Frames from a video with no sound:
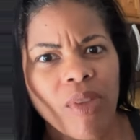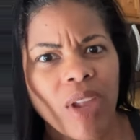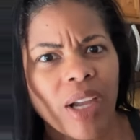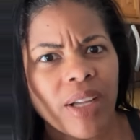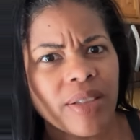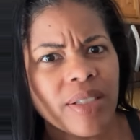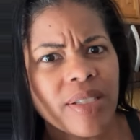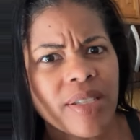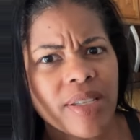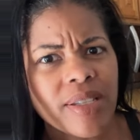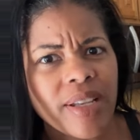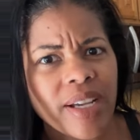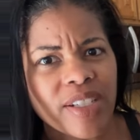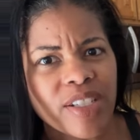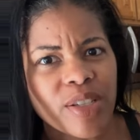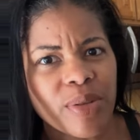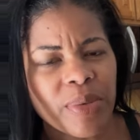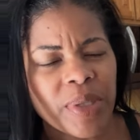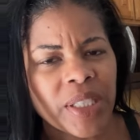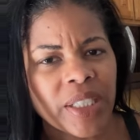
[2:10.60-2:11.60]
This is
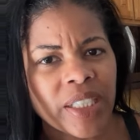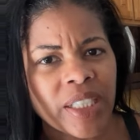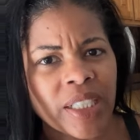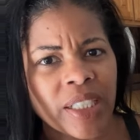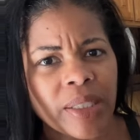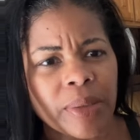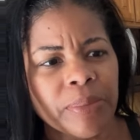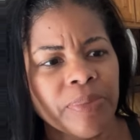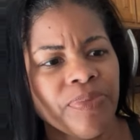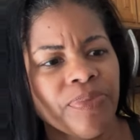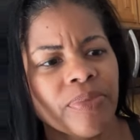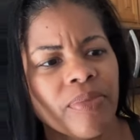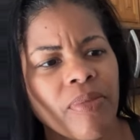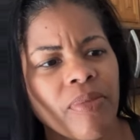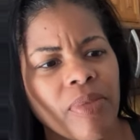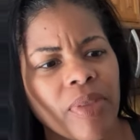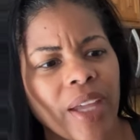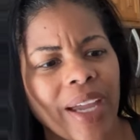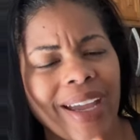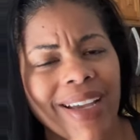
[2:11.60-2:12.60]
actually really good.
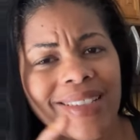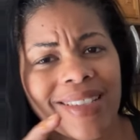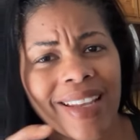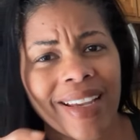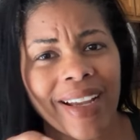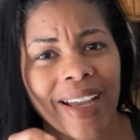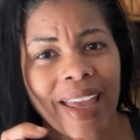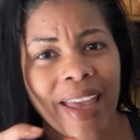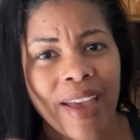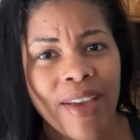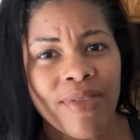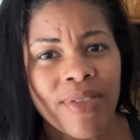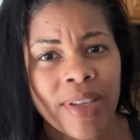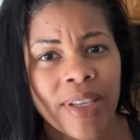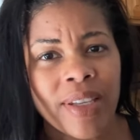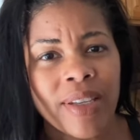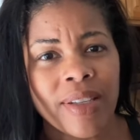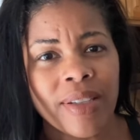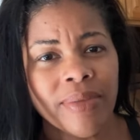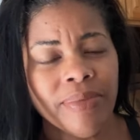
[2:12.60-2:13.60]
It has like a
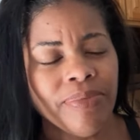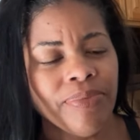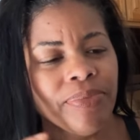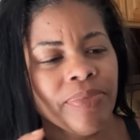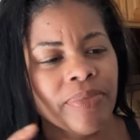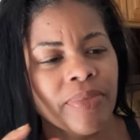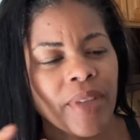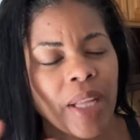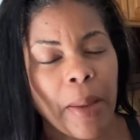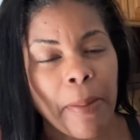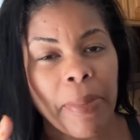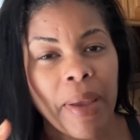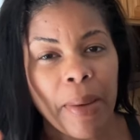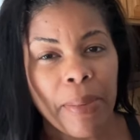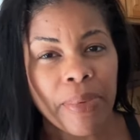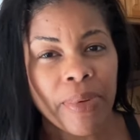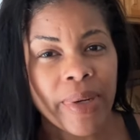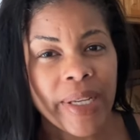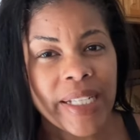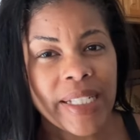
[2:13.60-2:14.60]
heavy,
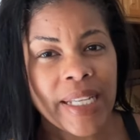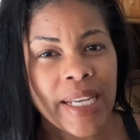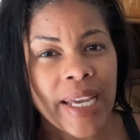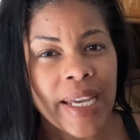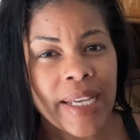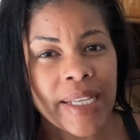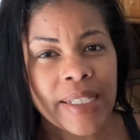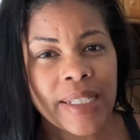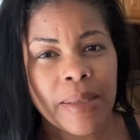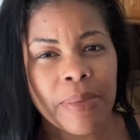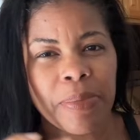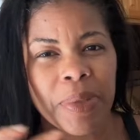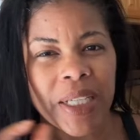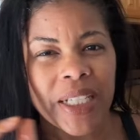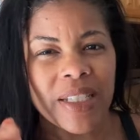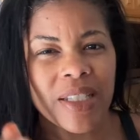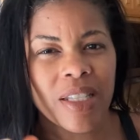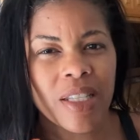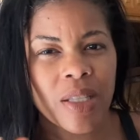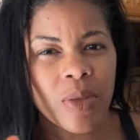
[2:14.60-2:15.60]
peppery taste, but
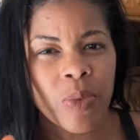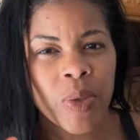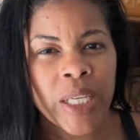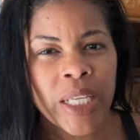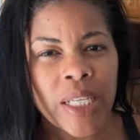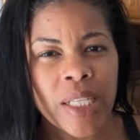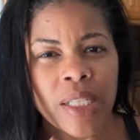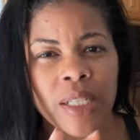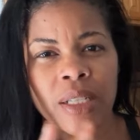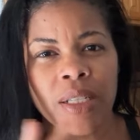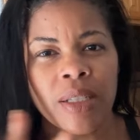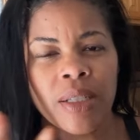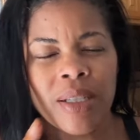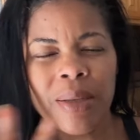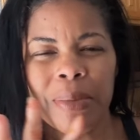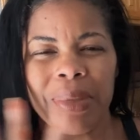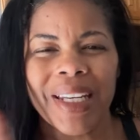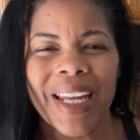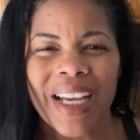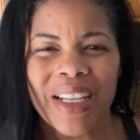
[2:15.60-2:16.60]
it's sweet,
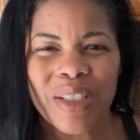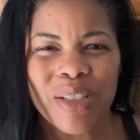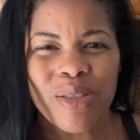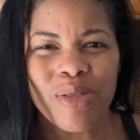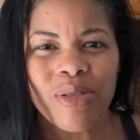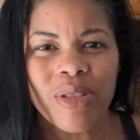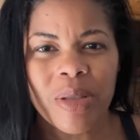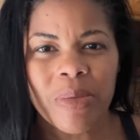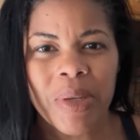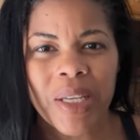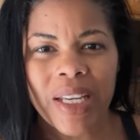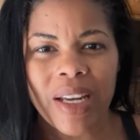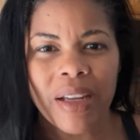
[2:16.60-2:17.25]
but not too sweet.